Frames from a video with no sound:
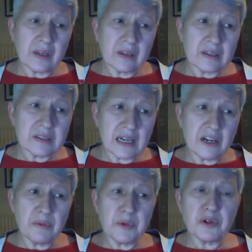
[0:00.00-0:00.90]

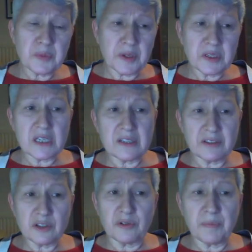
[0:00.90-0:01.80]
cellular immune responses have
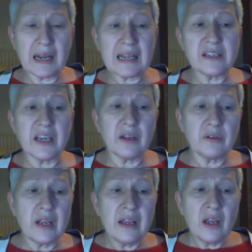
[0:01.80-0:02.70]
sort of plateaued,
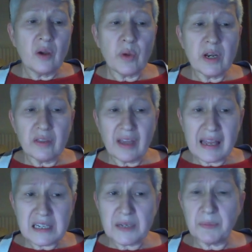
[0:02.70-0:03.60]
we know that
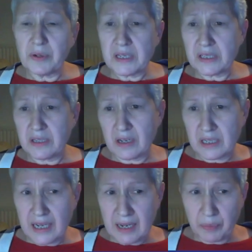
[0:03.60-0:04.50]
antibodies start
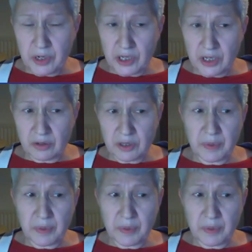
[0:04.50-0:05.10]
to get produced.